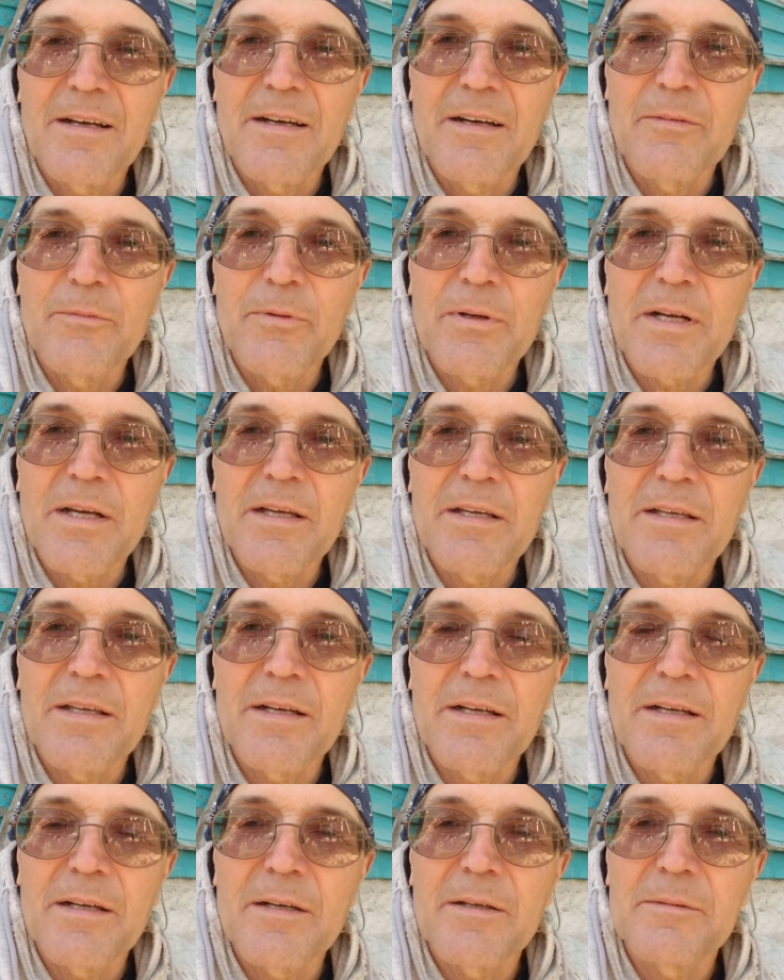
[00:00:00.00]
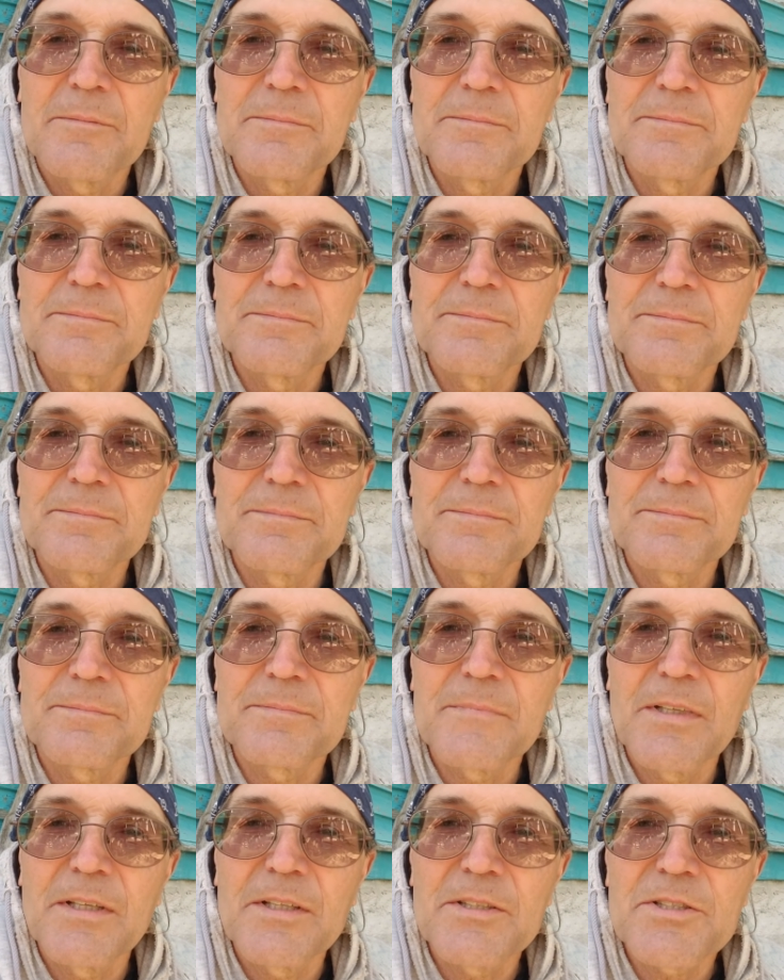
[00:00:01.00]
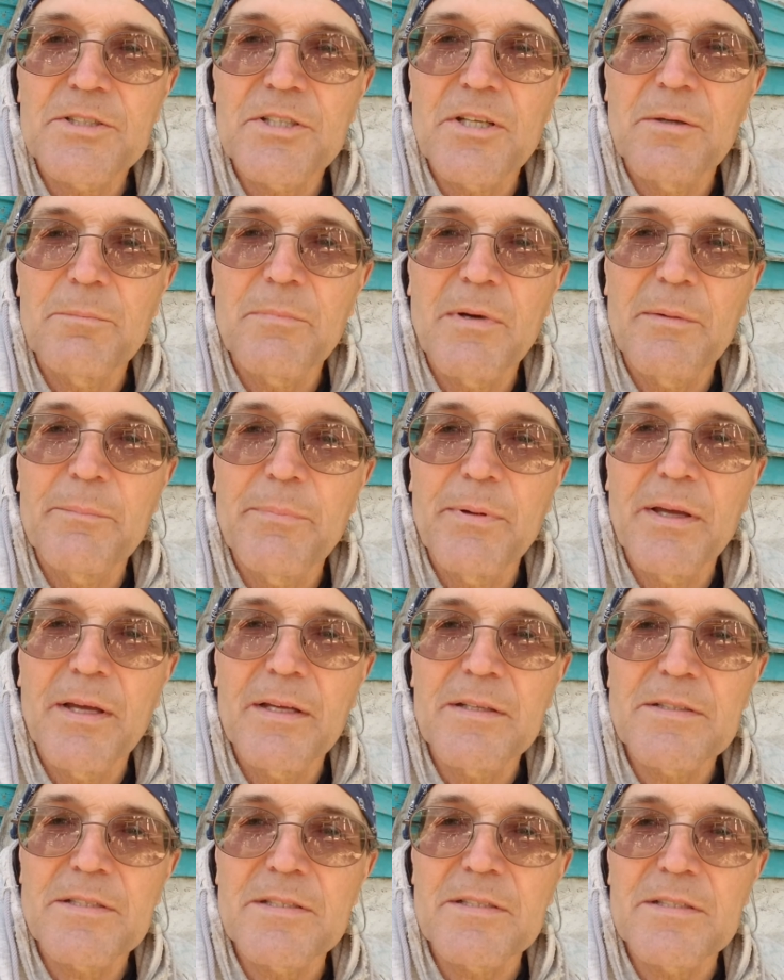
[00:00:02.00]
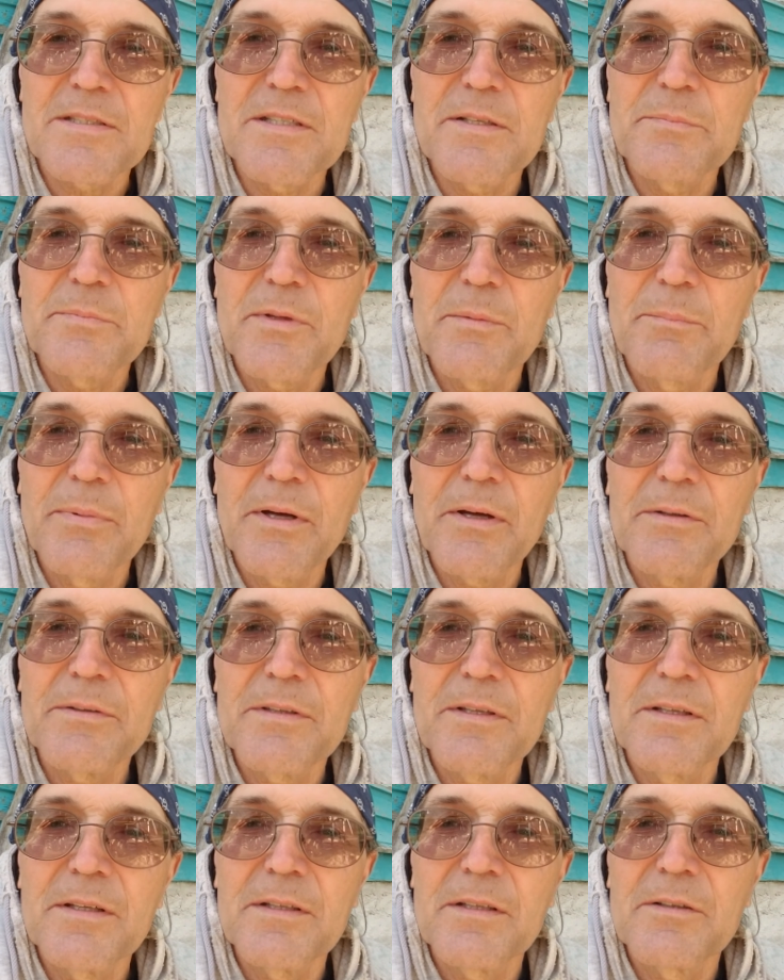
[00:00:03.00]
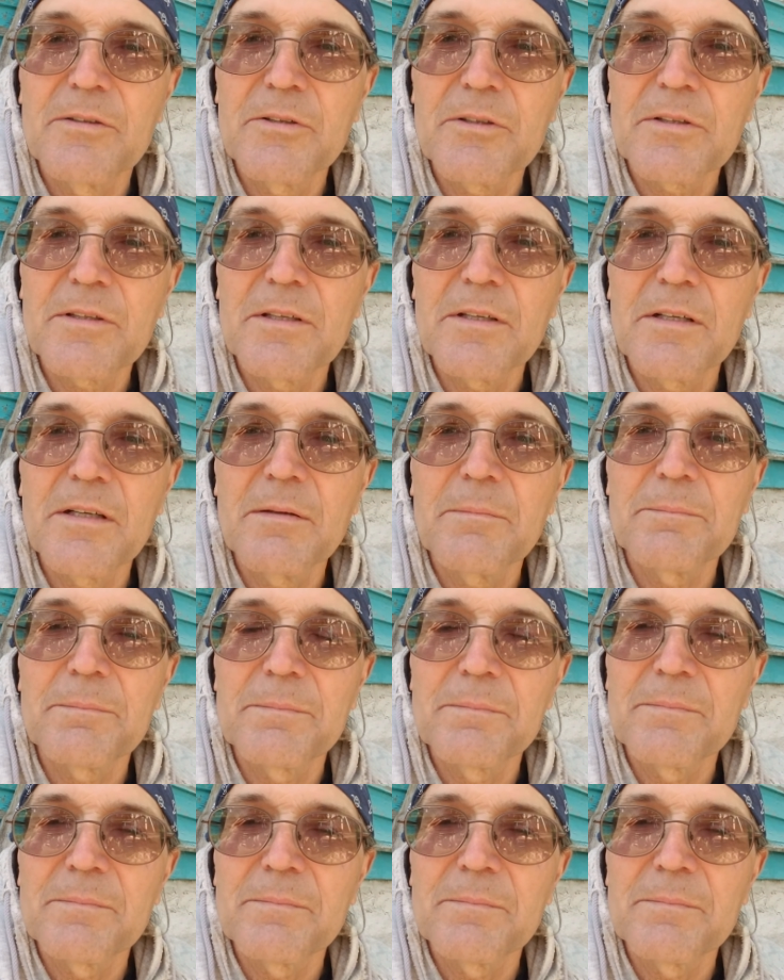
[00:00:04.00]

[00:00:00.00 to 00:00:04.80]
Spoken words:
When I hitched up my pants and slipped the belt in and hooked it up,